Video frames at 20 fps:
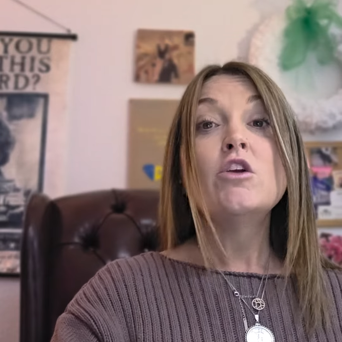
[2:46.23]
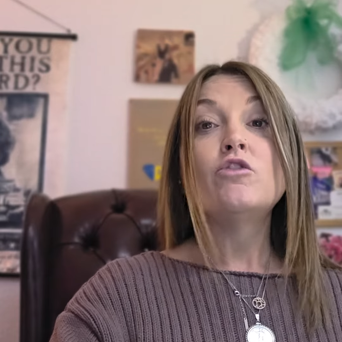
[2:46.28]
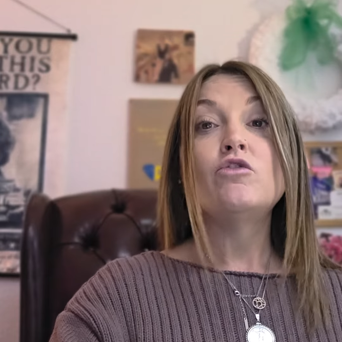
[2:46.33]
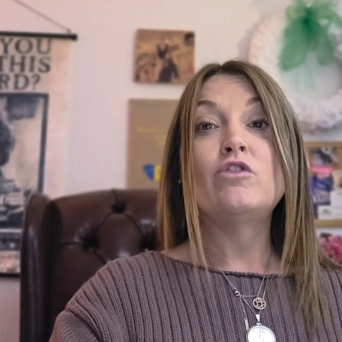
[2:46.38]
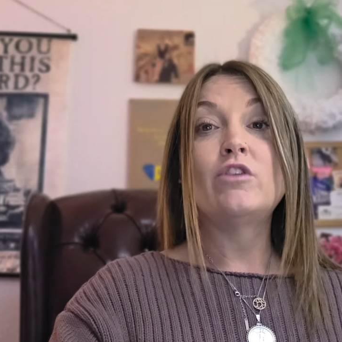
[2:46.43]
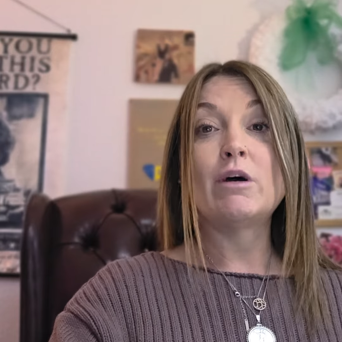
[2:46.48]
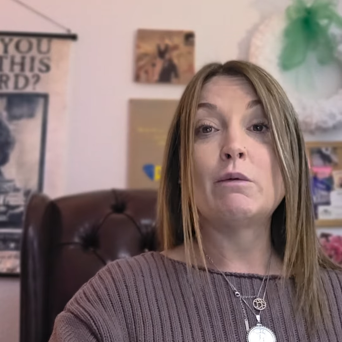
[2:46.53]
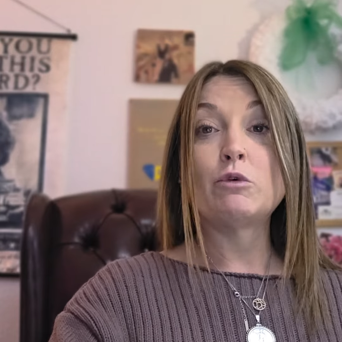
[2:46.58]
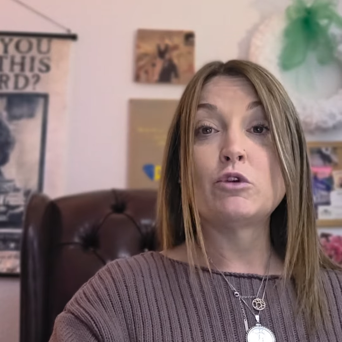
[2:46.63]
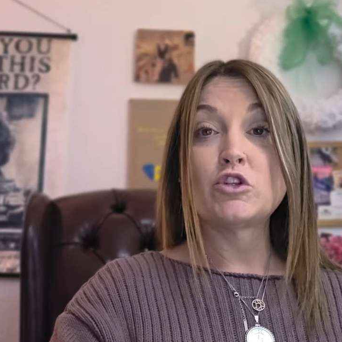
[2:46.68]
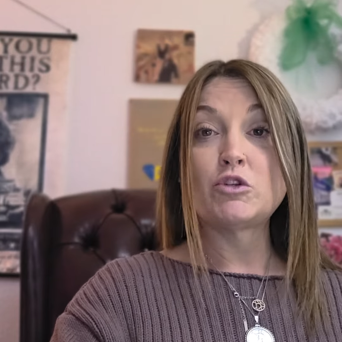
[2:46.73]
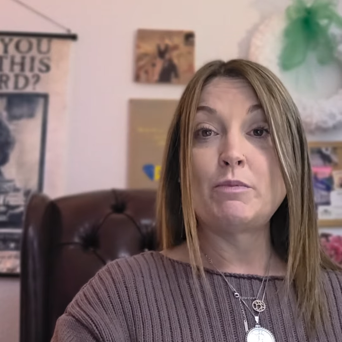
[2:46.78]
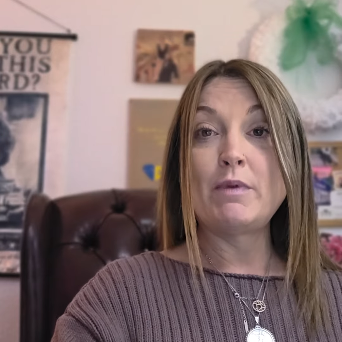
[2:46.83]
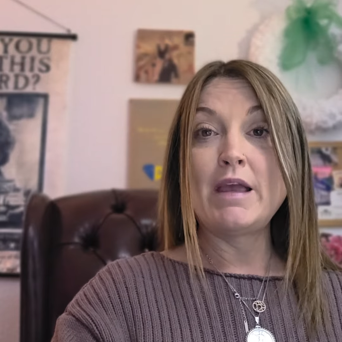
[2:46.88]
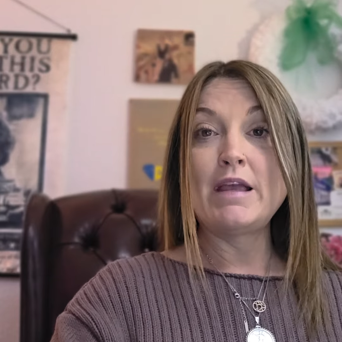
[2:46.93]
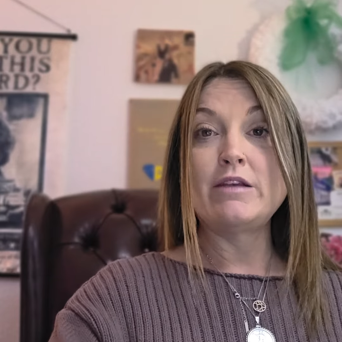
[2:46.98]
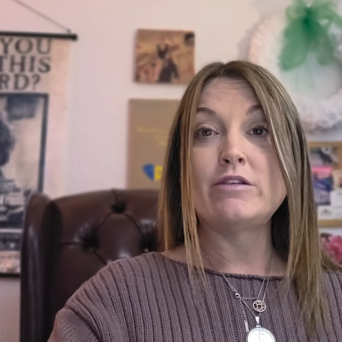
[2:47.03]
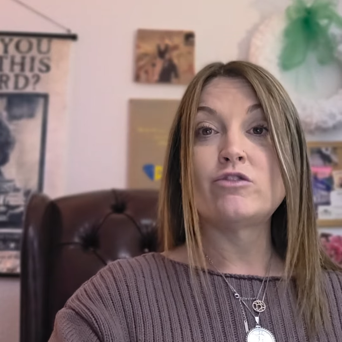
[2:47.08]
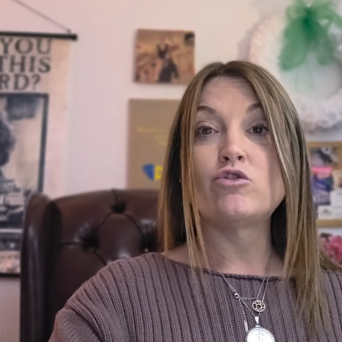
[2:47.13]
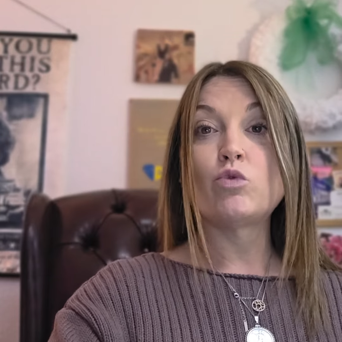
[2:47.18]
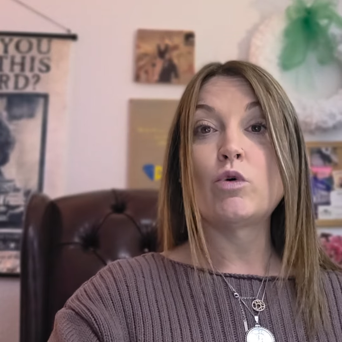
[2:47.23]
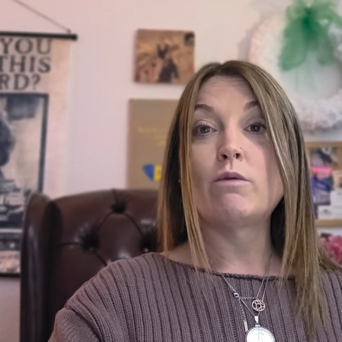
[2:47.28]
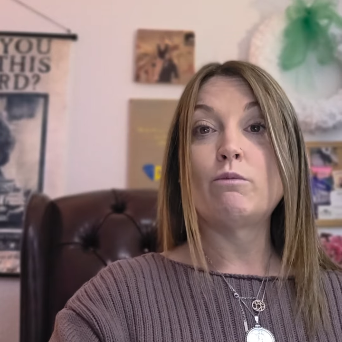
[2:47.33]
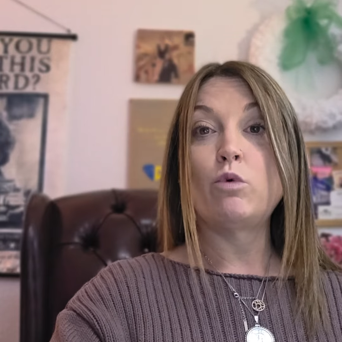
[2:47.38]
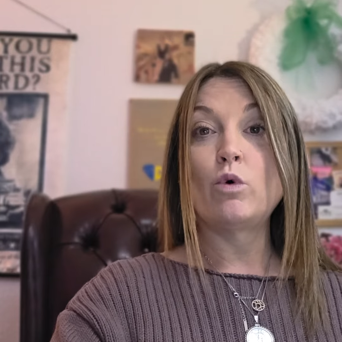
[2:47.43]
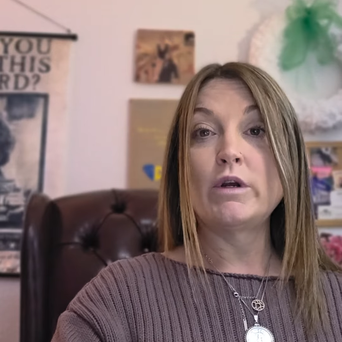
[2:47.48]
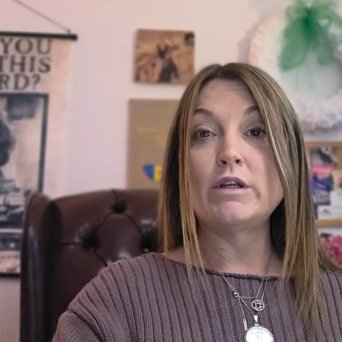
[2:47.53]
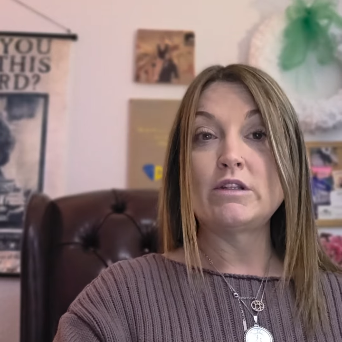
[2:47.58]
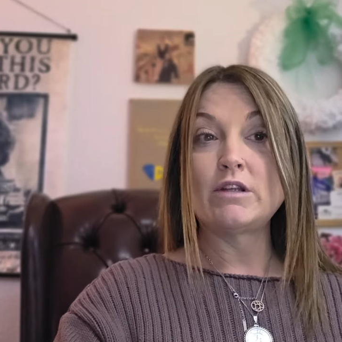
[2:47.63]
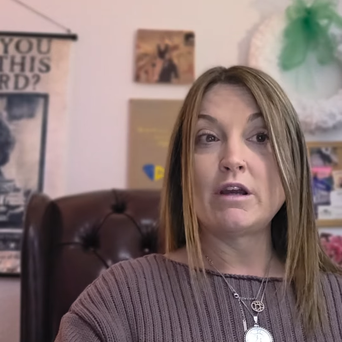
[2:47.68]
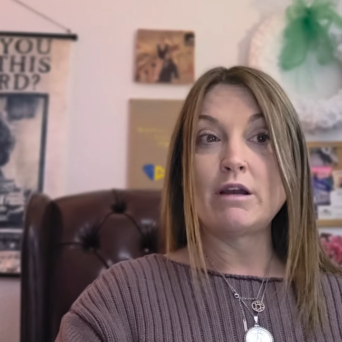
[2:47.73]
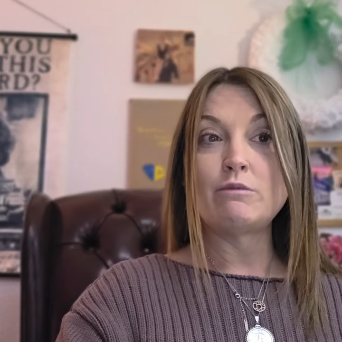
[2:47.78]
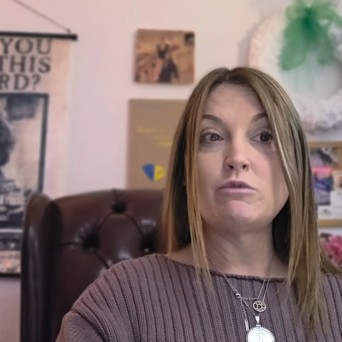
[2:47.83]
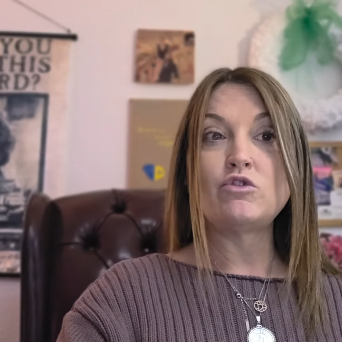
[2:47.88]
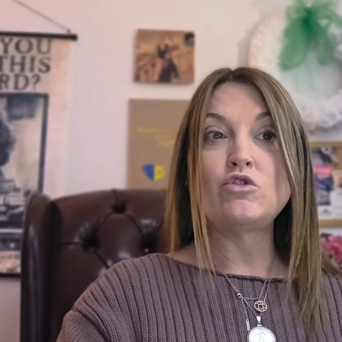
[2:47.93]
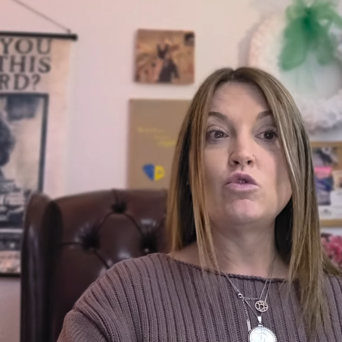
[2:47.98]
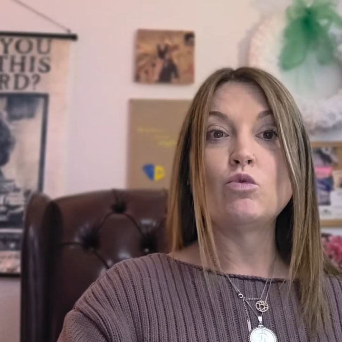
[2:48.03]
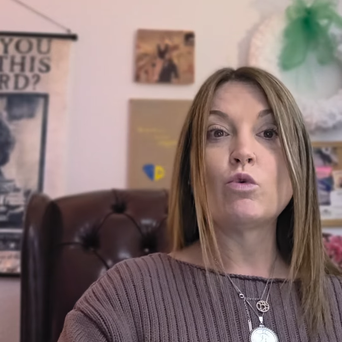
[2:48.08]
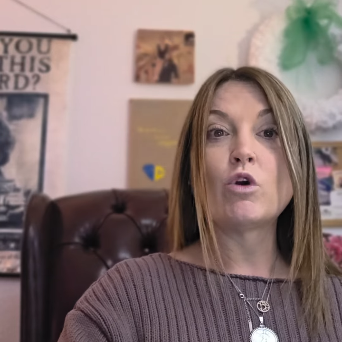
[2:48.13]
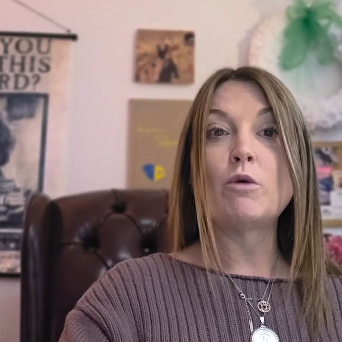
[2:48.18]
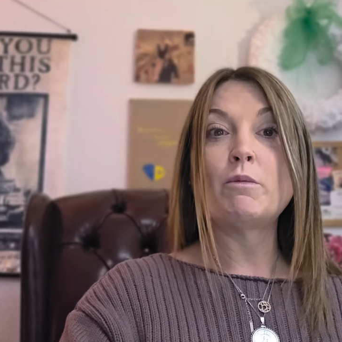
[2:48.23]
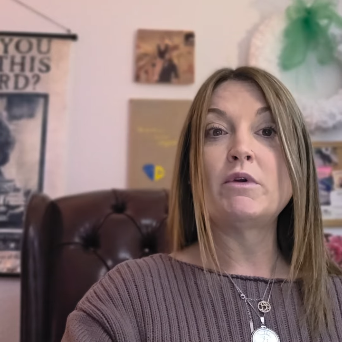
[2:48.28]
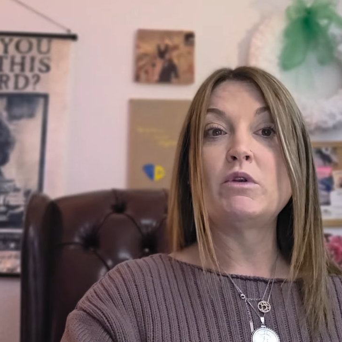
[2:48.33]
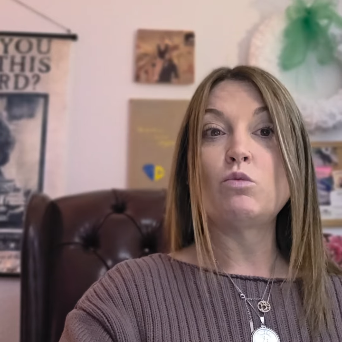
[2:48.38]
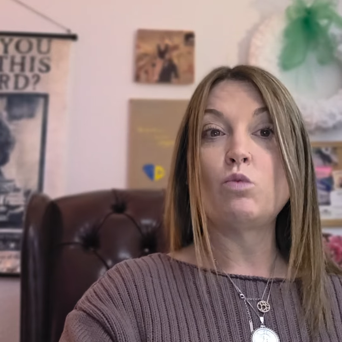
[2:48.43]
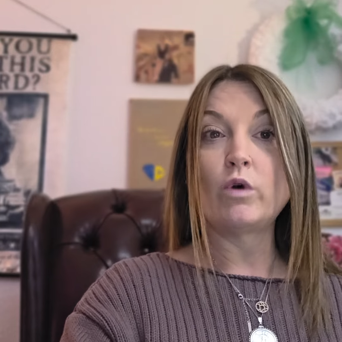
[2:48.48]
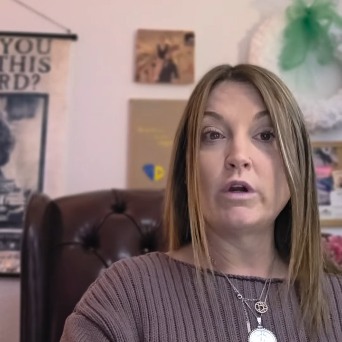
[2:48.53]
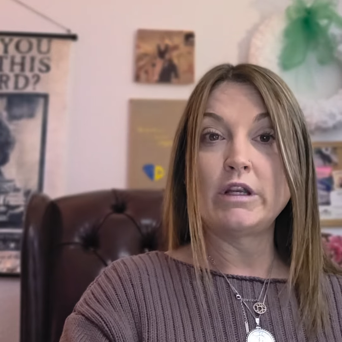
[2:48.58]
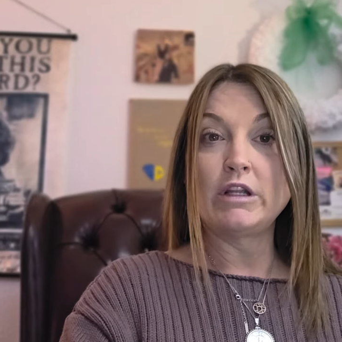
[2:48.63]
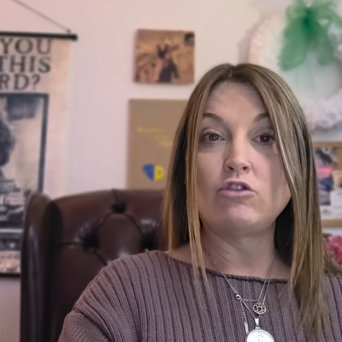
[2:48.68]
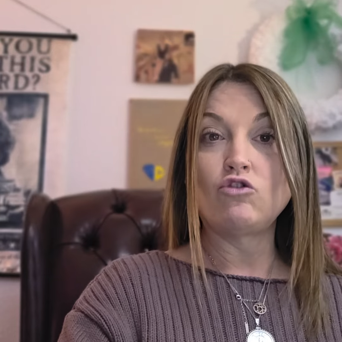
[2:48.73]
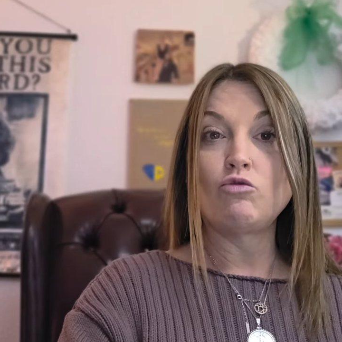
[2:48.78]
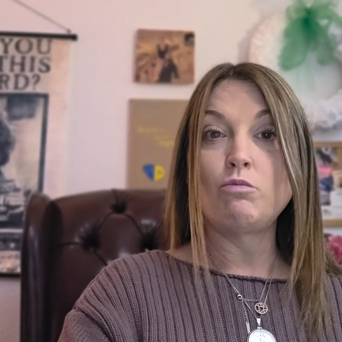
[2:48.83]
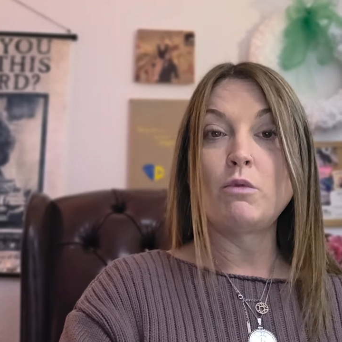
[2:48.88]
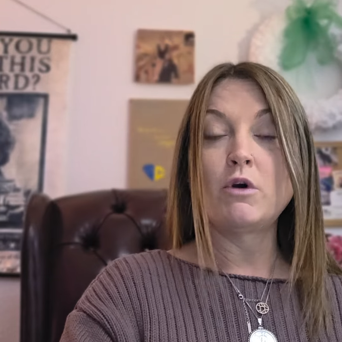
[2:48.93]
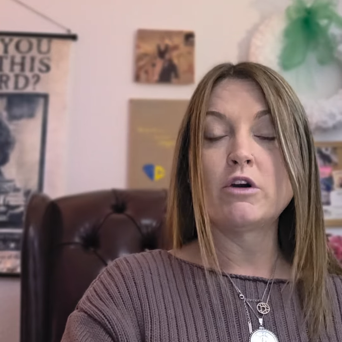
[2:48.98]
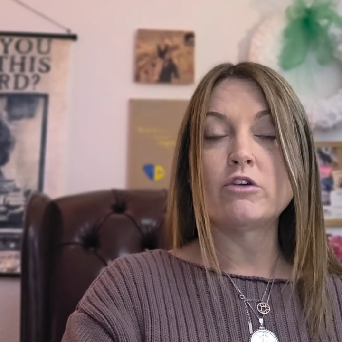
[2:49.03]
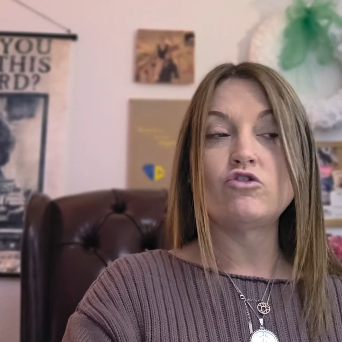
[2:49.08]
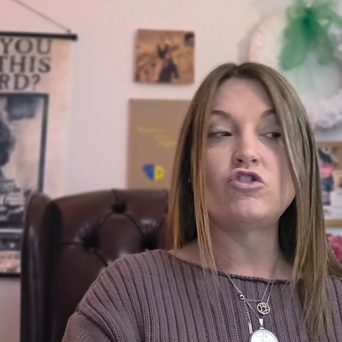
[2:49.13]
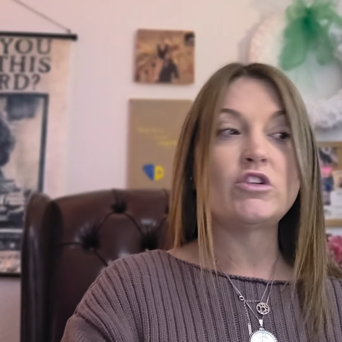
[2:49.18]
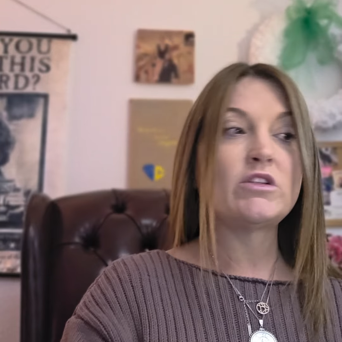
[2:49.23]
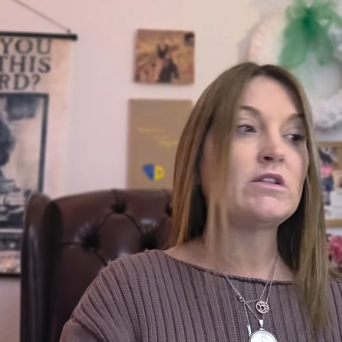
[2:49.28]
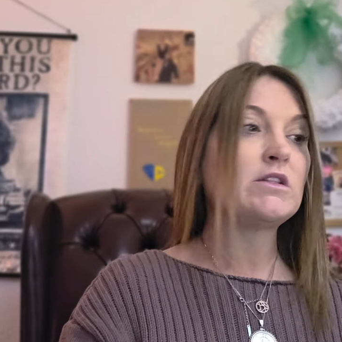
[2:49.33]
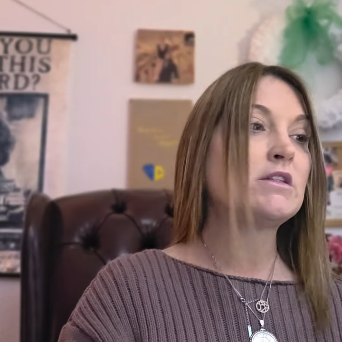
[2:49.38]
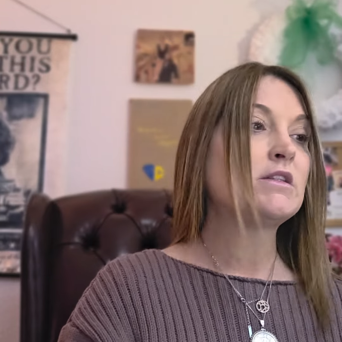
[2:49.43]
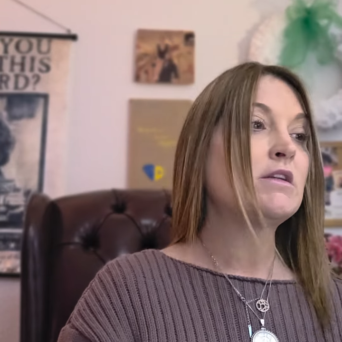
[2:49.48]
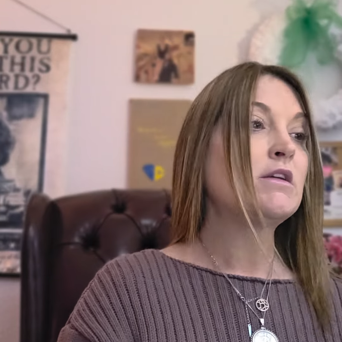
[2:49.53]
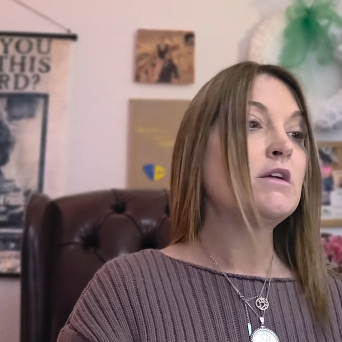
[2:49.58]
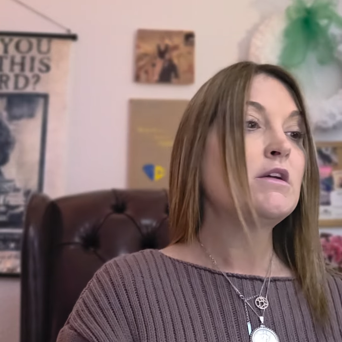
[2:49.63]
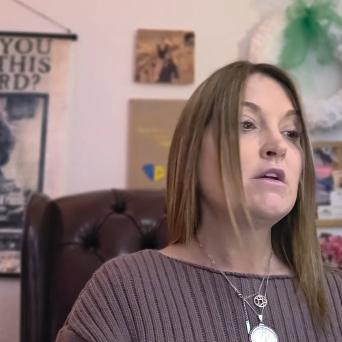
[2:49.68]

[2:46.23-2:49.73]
double space, 12 point times New Roman, 1-inch margins.